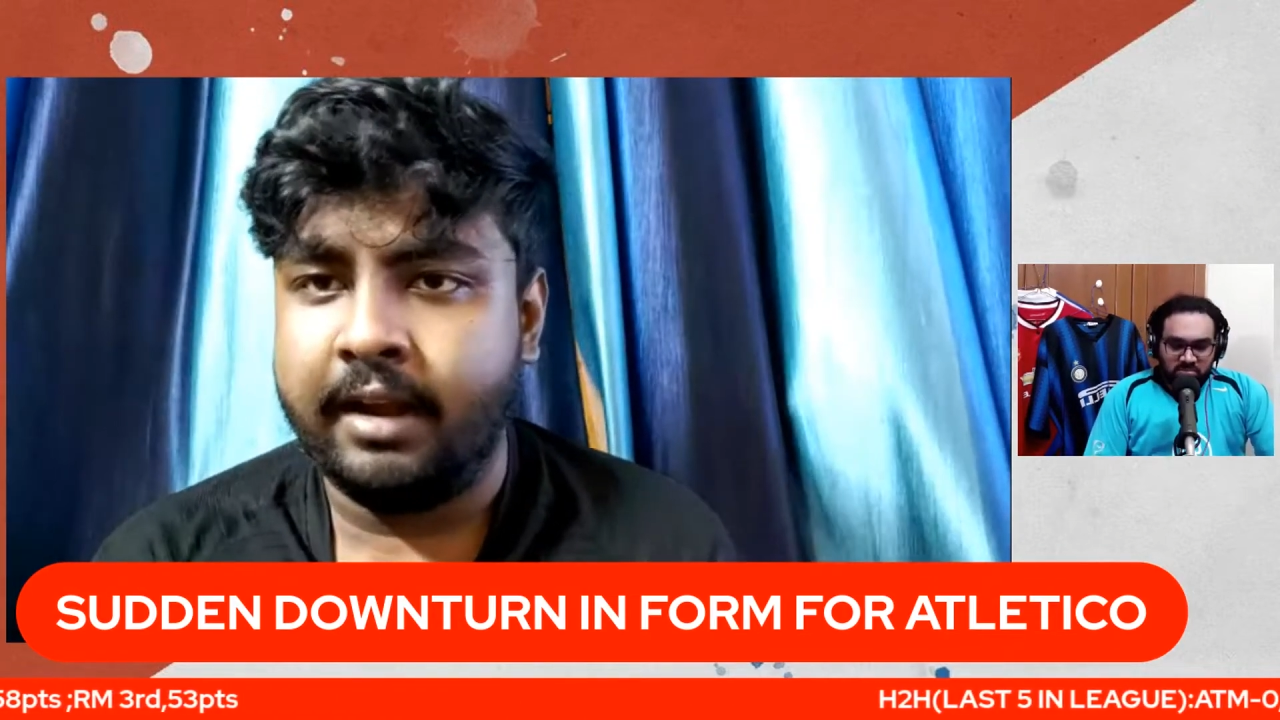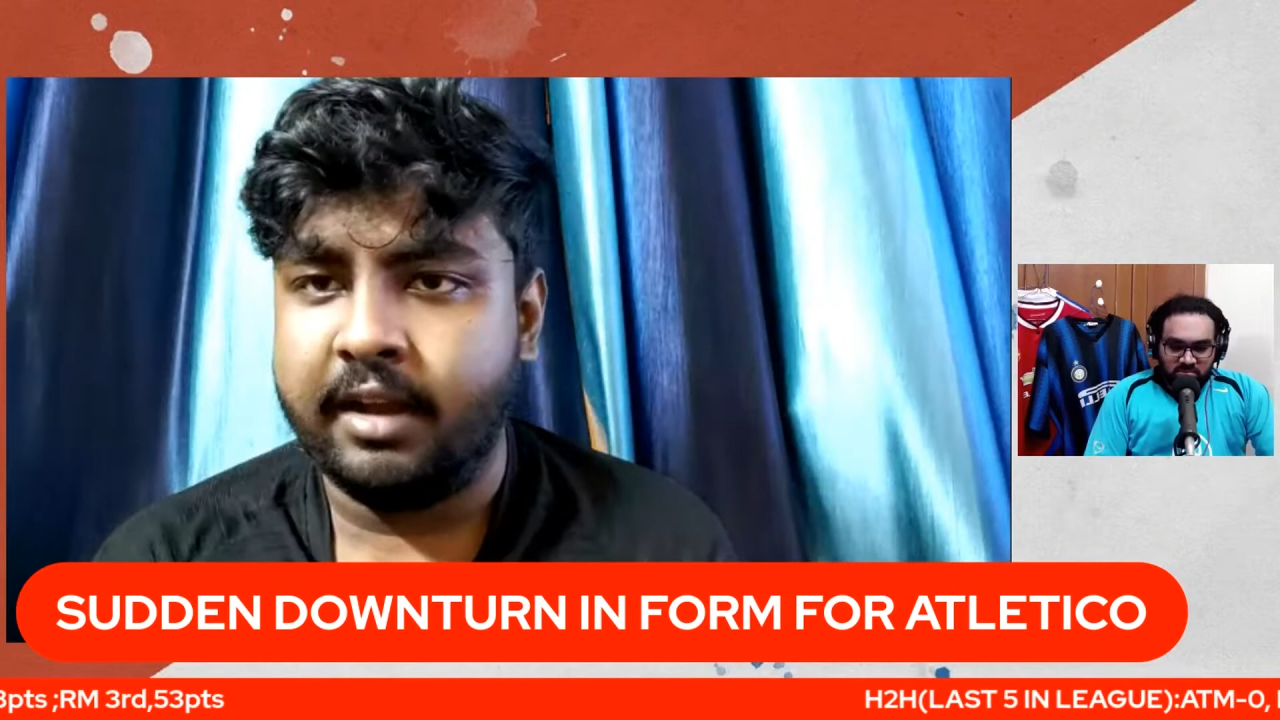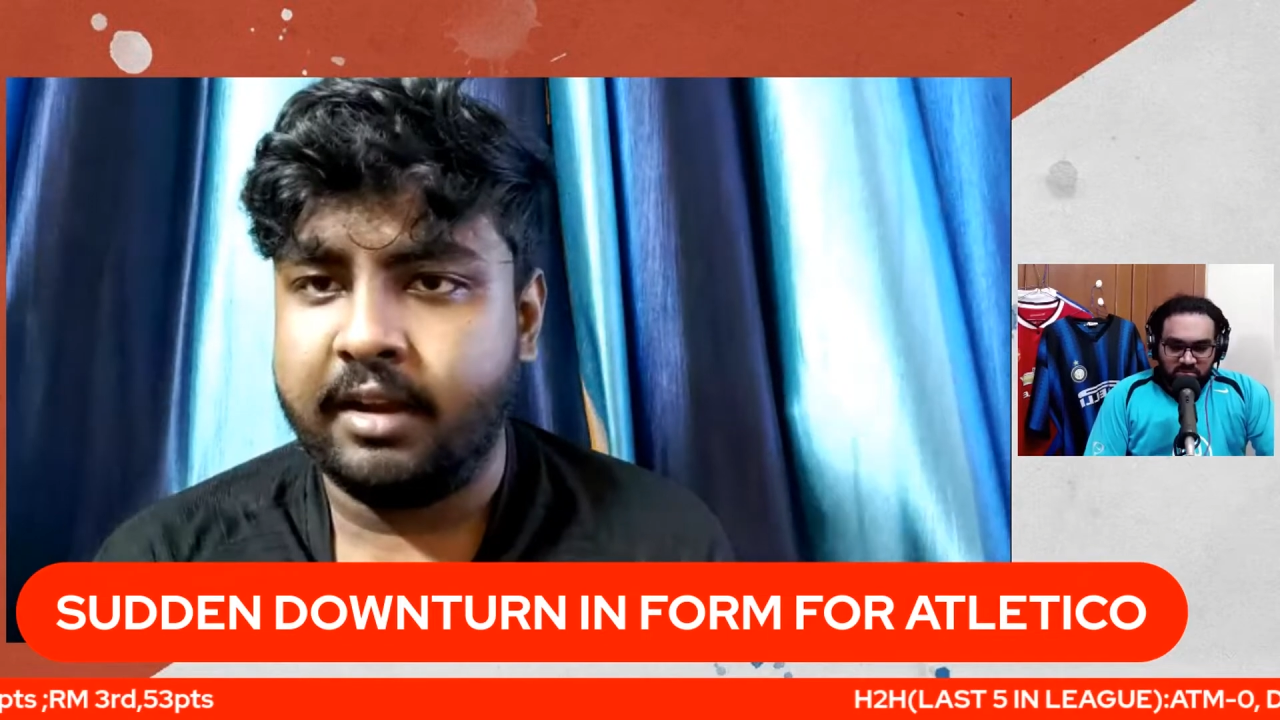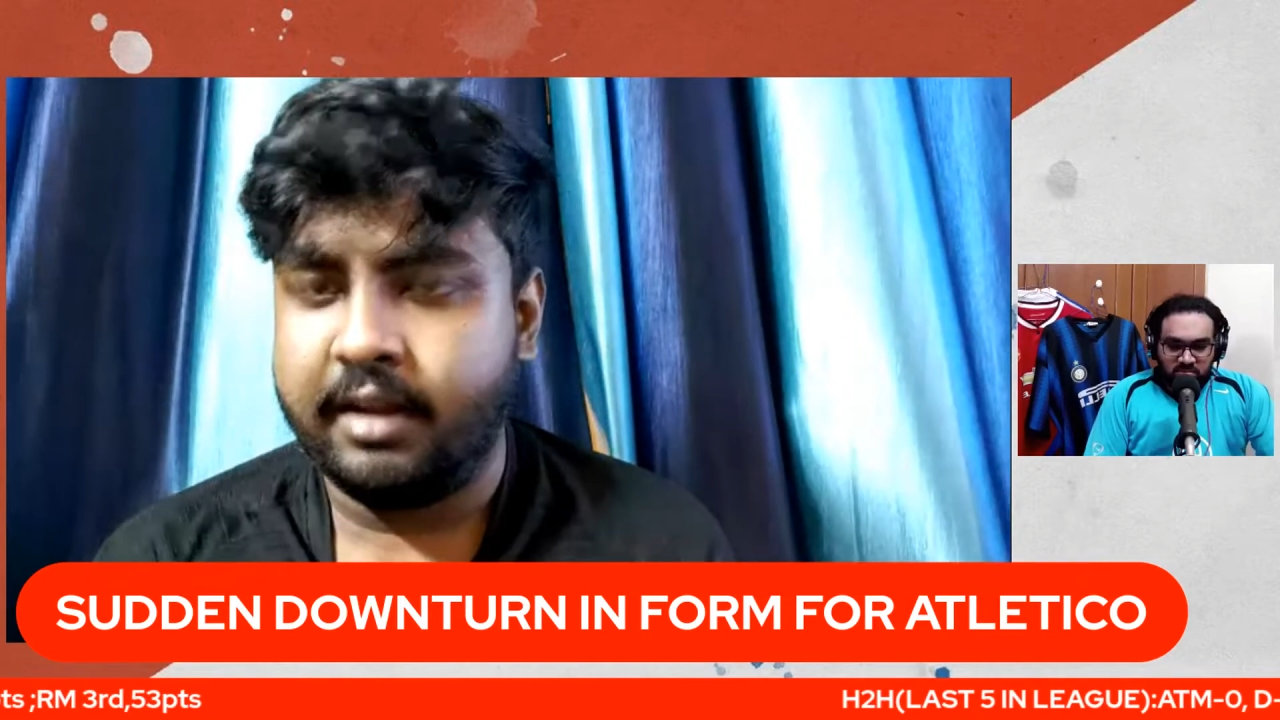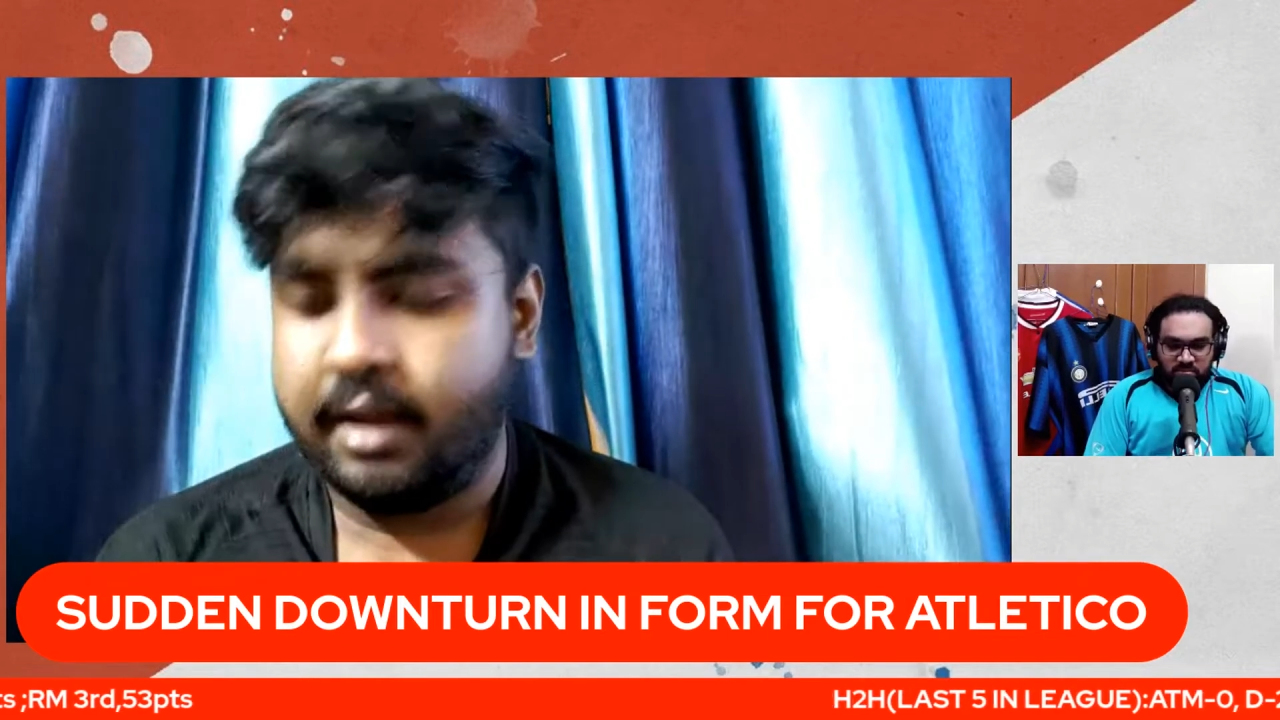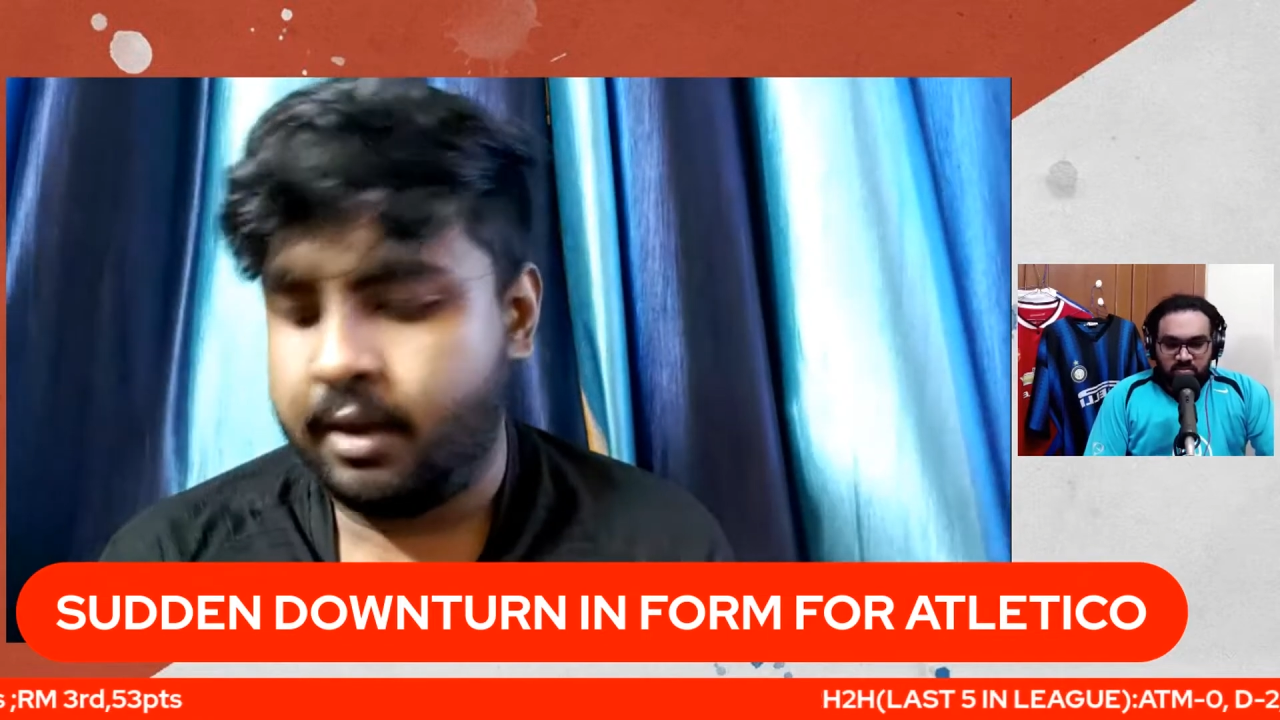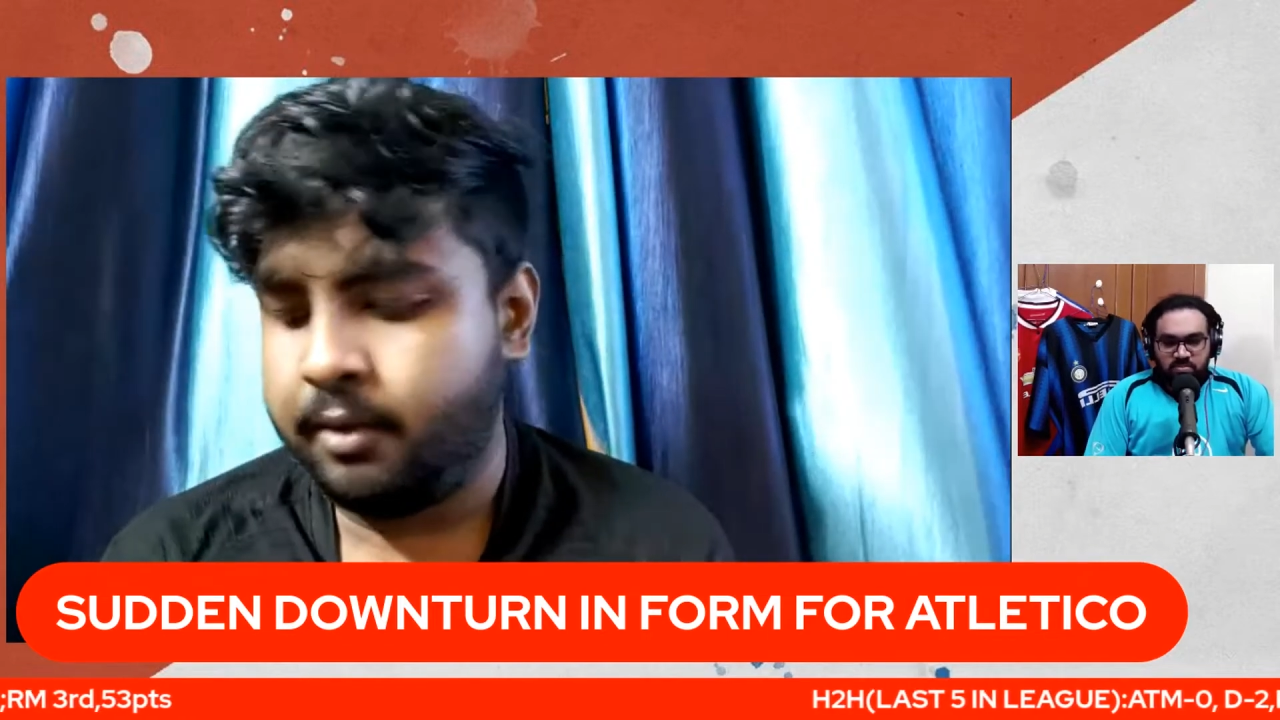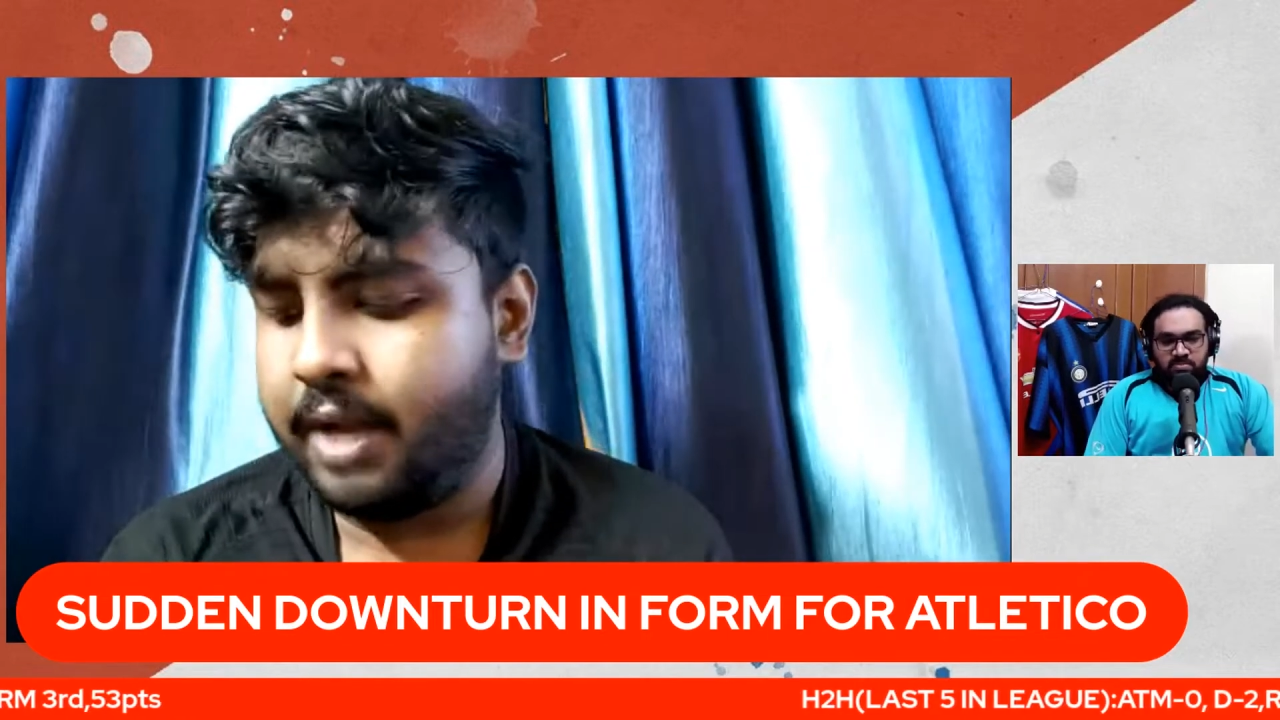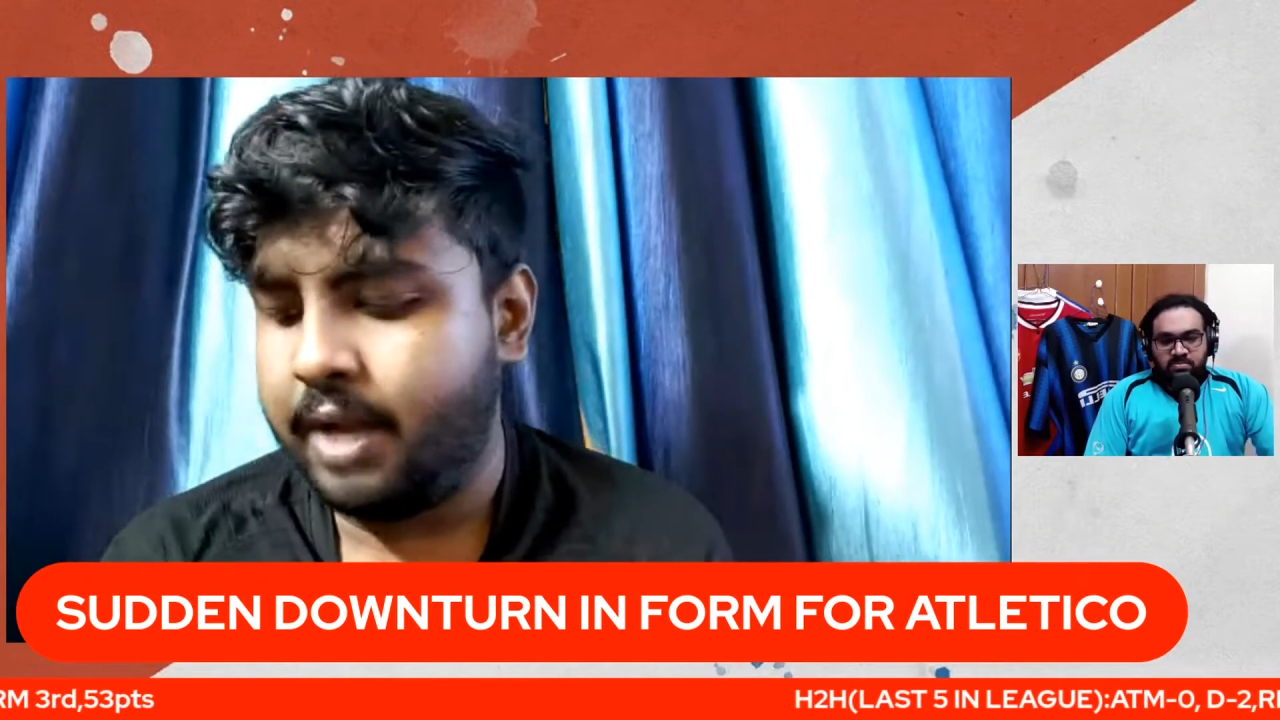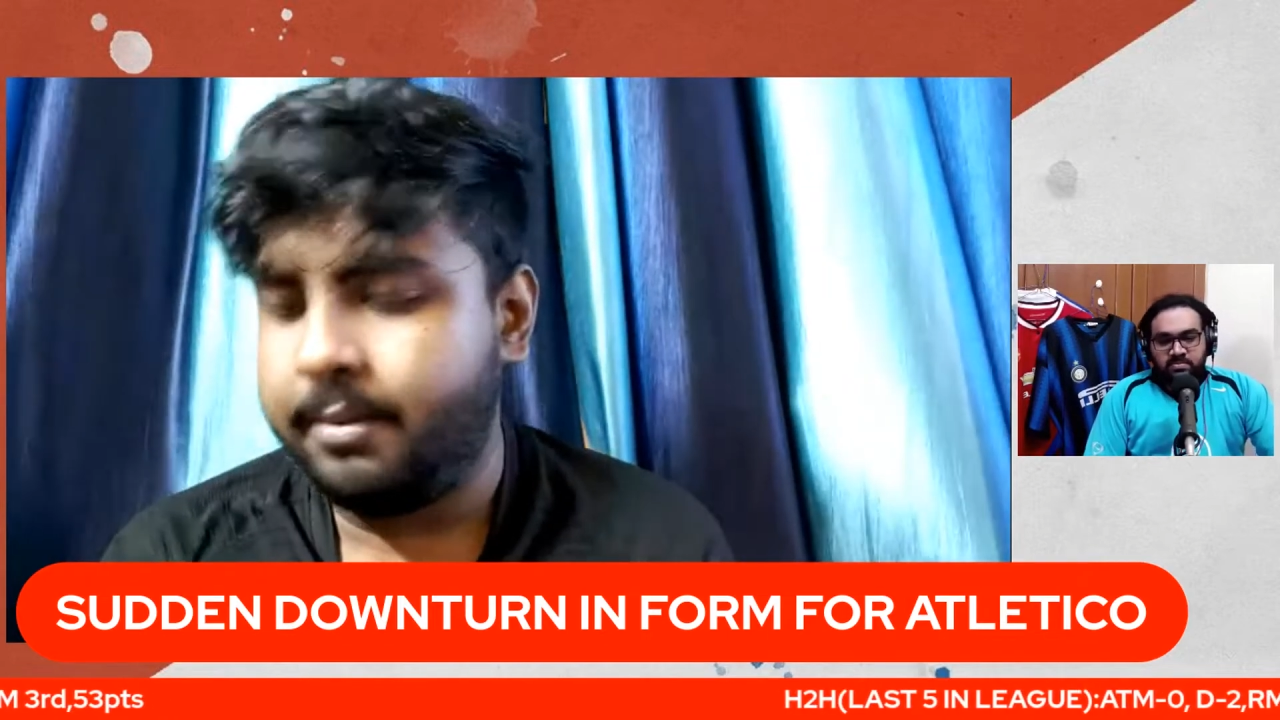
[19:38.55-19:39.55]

while